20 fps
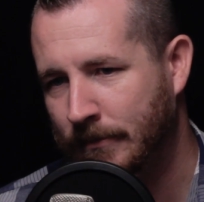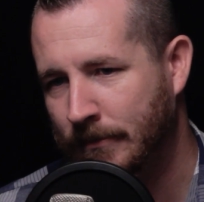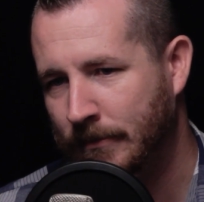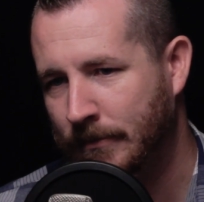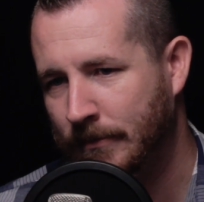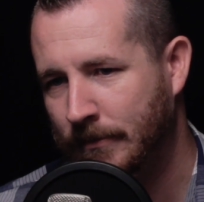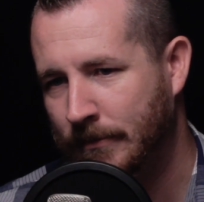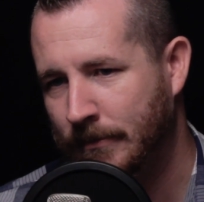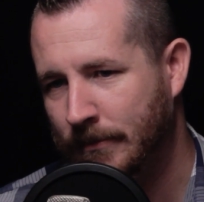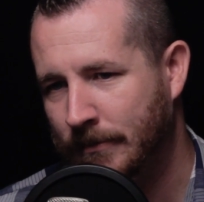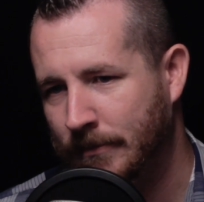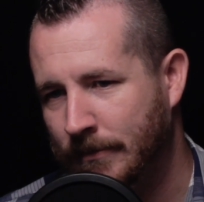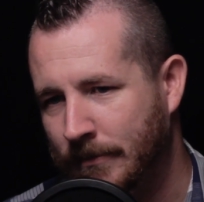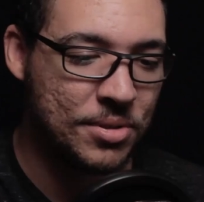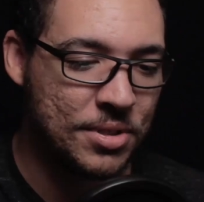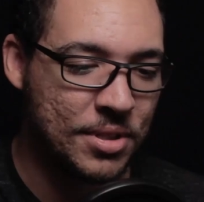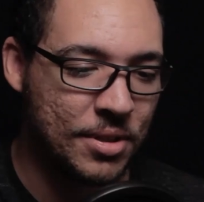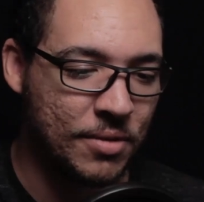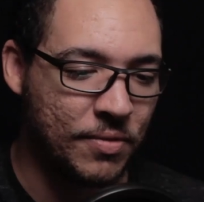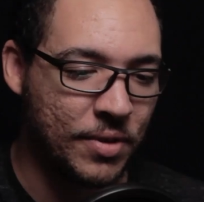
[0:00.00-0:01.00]
I love the
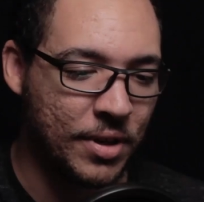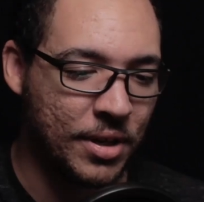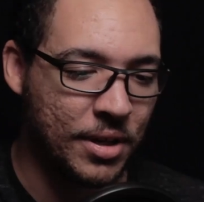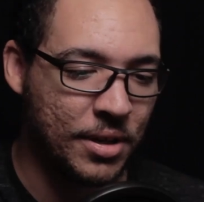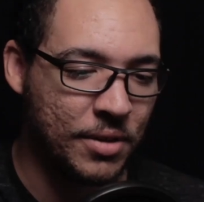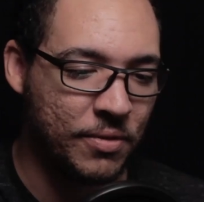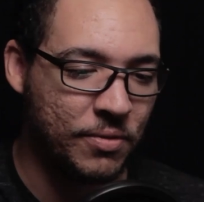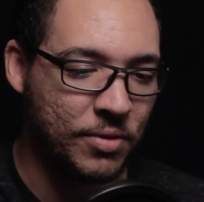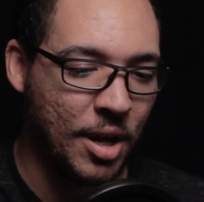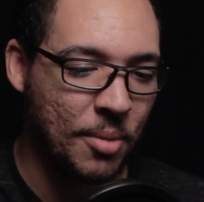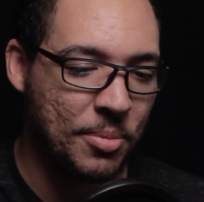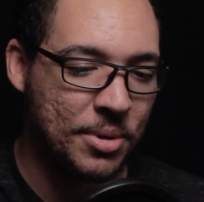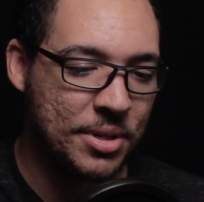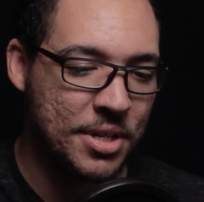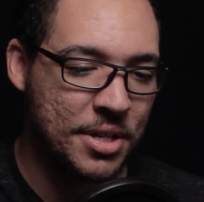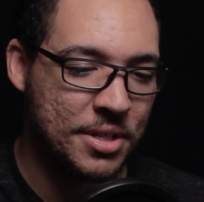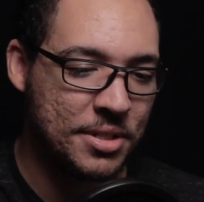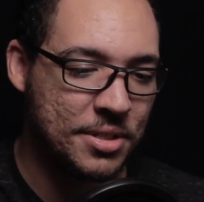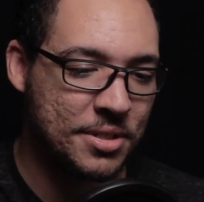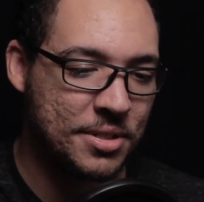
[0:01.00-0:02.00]
use of floppy
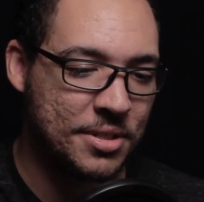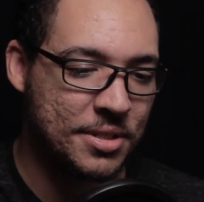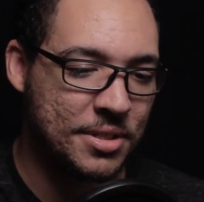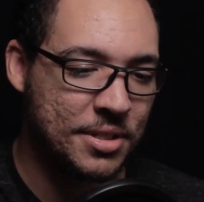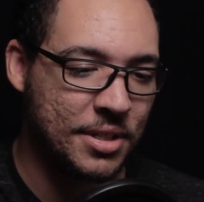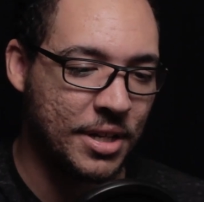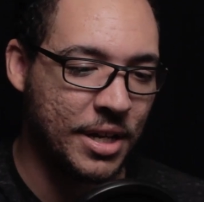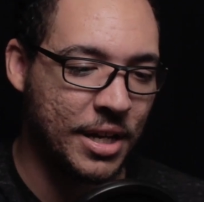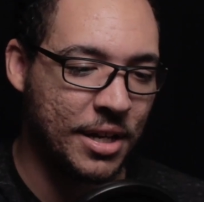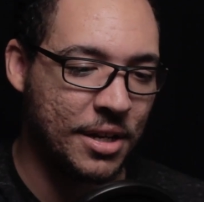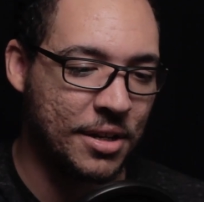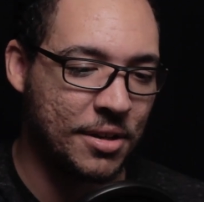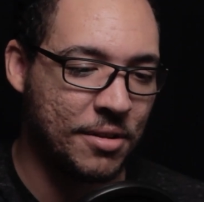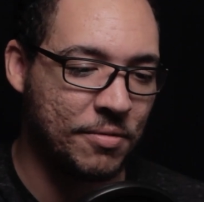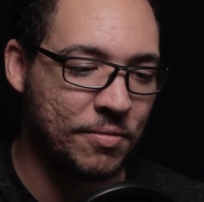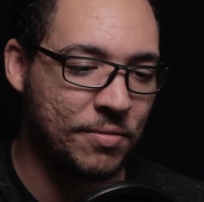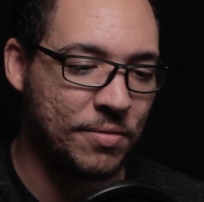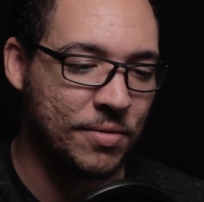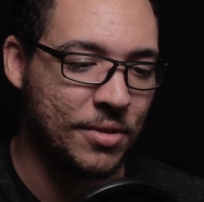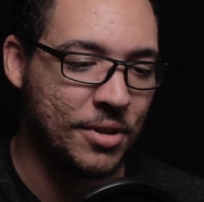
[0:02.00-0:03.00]
disks and
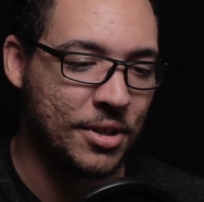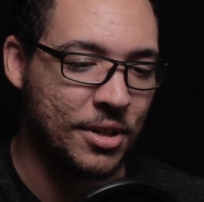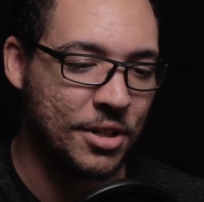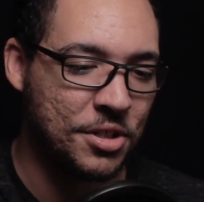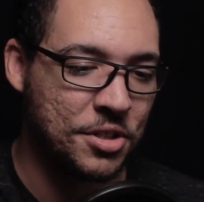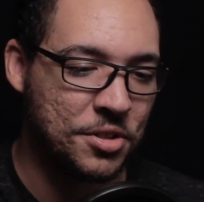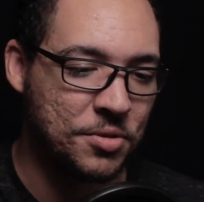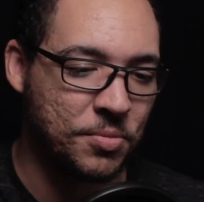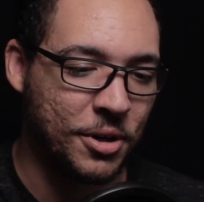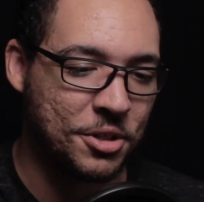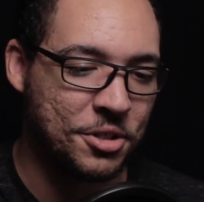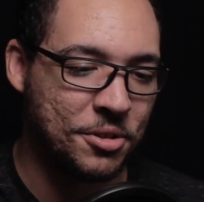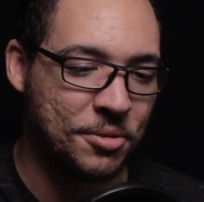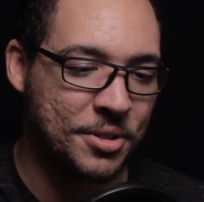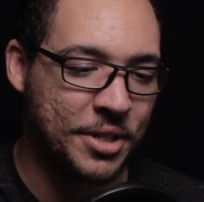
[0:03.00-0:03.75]
of just retro